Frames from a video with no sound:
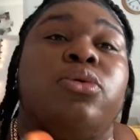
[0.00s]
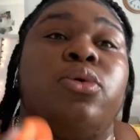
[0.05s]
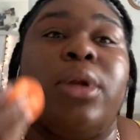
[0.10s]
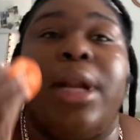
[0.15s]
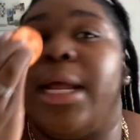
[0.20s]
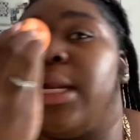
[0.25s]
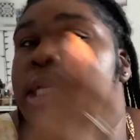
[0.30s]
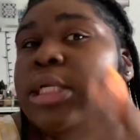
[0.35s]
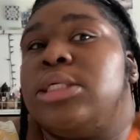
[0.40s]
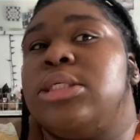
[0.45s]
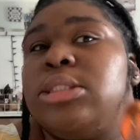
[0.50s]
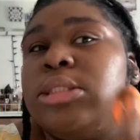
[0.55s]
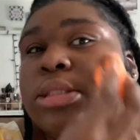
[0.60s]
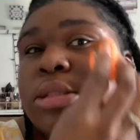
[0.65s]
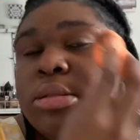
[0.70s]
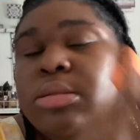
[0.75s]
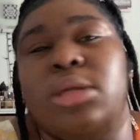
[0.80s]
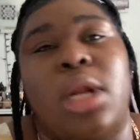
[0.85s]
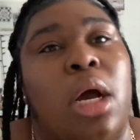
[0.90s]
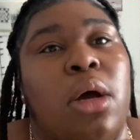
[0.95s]
like
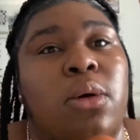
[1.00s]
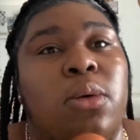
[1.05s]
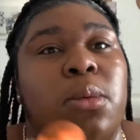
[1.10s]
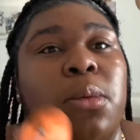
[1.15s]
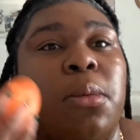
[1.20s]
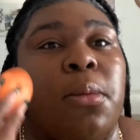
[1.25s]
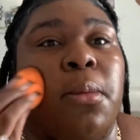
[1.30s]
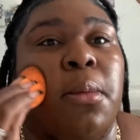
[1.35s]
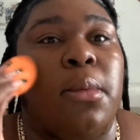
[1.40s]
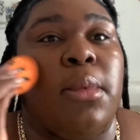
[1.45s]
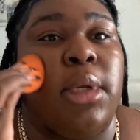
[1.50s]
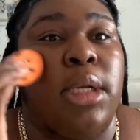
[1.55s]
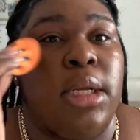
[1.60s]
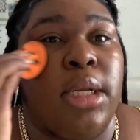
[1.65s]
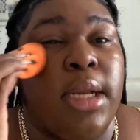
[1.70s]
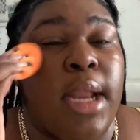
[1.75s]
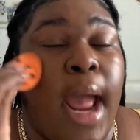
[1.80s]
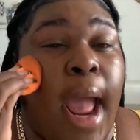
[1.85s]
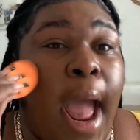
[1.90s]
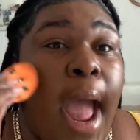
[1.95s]
this. No.
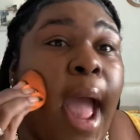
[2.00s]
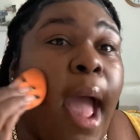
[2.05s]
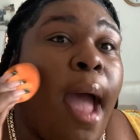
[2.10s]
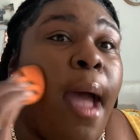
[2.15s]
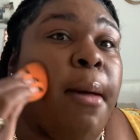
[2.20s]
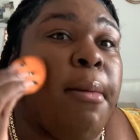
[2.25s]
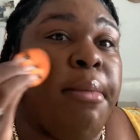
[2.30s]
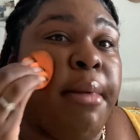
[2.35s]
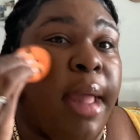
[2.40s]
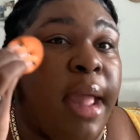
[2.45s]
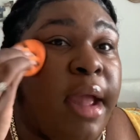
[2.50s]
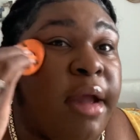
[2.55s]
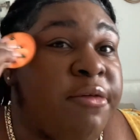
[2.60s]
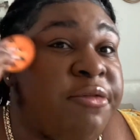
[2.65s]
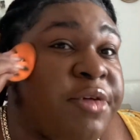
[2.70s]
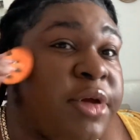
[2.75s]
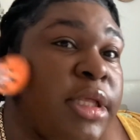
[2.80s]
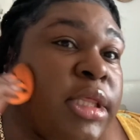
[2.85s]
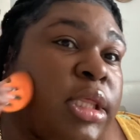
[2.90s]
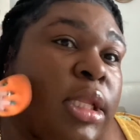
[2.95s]
Dab
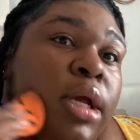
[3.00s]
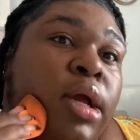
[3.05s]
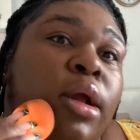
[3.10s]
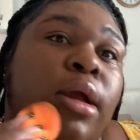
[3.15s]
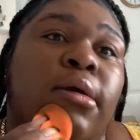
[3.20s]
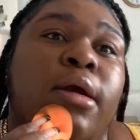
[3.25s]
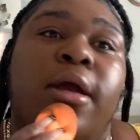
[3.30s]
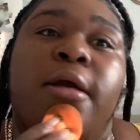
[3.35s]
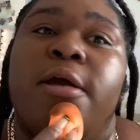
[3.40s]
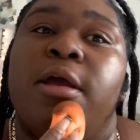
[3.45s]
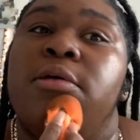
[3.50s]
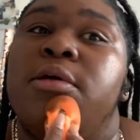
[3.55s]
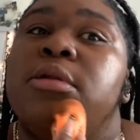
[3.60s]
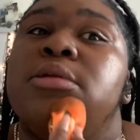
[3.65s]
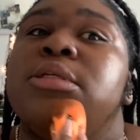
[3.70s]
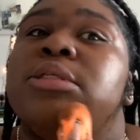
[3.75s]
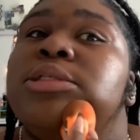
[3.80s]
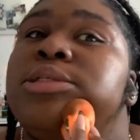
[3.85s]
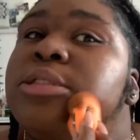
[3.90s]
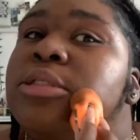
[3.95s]
everything
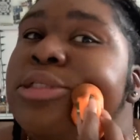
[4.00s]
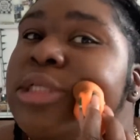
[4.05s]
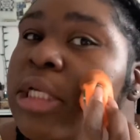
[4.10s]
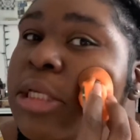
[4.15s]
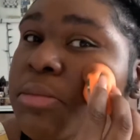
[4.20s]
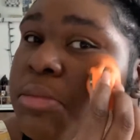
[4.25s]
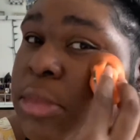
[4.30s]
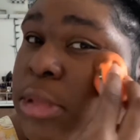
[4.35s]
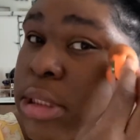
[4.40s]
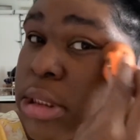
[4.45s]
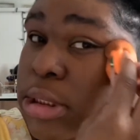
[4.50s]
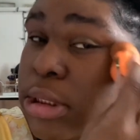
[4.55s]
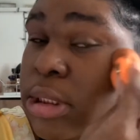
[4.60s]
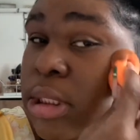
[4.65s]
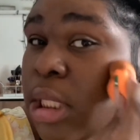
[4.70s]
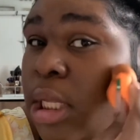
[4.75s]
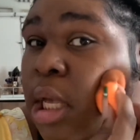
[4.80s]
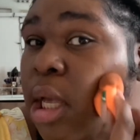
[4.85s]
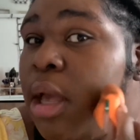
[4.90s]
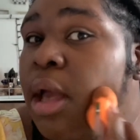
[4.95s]
in
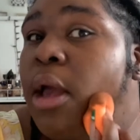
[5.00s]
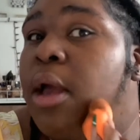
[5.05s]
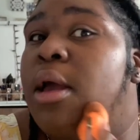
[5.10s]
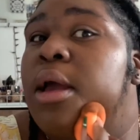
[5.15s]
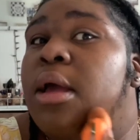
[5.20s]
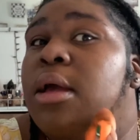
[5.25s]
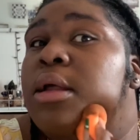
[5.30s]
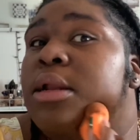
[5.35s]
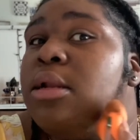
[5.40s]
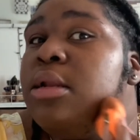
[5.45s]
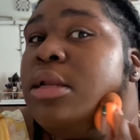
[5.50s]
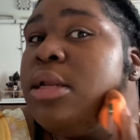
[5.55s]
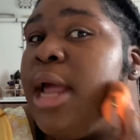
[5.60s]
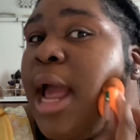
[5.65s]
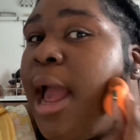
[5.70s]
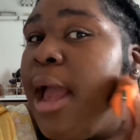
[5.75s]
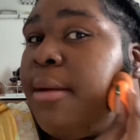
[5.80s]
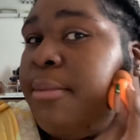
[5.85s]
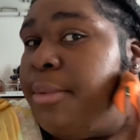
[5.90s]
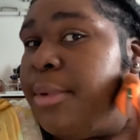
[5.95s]
seamlessly.
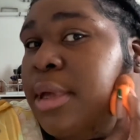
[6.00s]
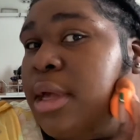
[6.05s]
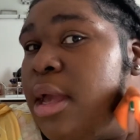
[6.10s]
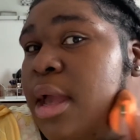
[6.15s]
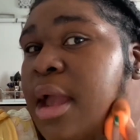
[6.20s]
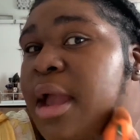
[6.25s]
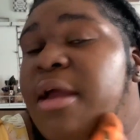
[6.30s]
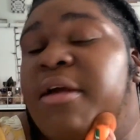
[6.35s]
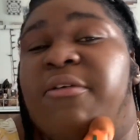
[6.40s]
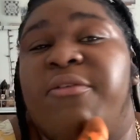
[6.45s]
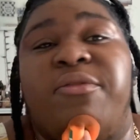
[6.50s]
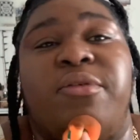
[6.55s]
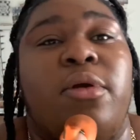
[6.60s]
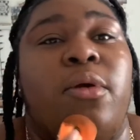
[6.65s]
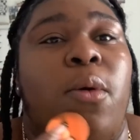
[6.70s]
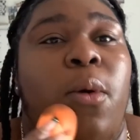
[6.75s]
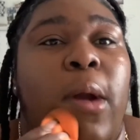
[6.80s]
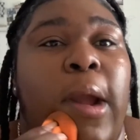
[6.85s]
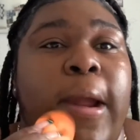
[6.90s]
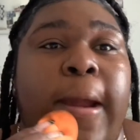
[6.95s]
Dab it
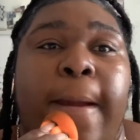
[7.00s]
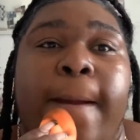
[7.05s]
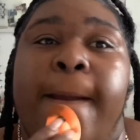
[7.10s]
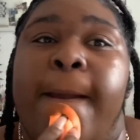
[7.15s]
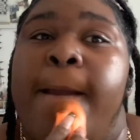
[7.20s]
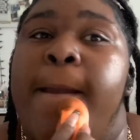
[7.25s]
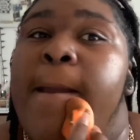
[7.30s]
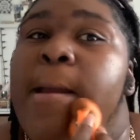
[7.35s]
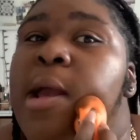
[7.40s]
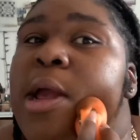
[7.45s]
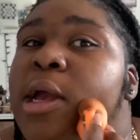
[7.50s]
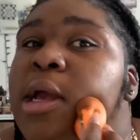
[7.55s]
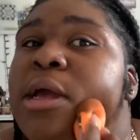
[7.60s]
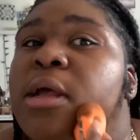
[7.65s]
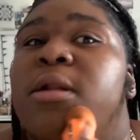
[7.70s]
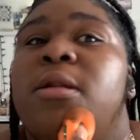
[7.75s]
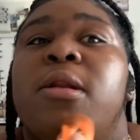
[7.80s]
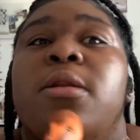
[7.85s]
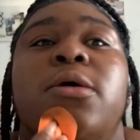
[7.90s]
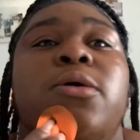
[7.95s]
everywhere
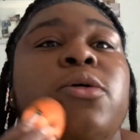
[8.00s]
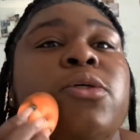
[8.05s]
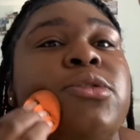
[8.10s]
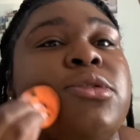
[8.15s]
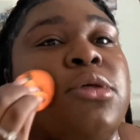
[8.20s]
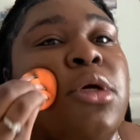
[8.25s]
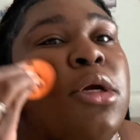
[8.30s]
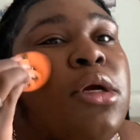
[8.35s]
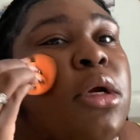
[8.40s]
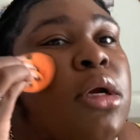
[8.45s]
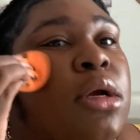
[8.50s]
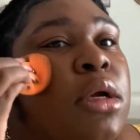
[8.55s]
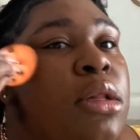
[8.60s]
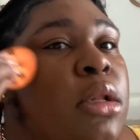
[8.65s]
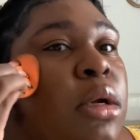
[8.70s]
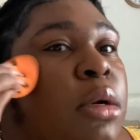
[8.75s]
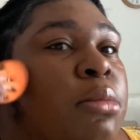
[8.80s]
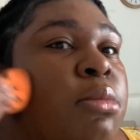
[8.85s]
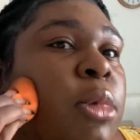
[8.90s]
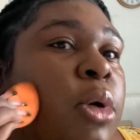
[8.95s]
and do
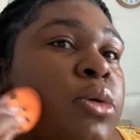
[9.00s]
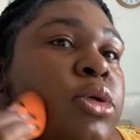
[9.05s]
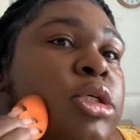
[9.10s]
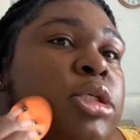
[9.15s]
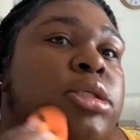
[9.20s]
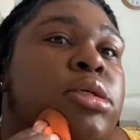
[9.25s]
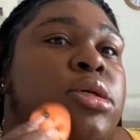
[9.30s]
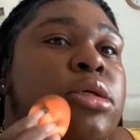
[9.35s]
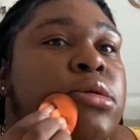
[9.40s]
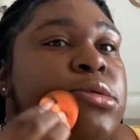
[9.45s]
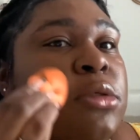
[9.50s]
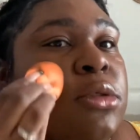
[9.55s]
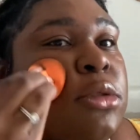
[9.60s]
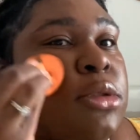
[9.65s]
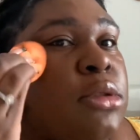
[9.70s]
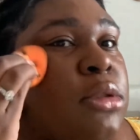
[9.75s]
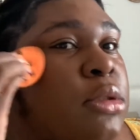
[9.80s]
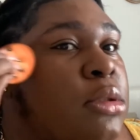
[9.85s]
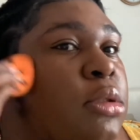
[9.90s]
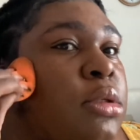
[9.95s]
circular
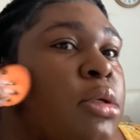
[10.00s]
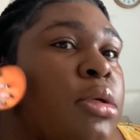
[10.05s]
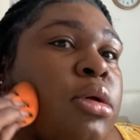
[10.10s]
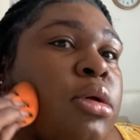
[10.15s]
motions.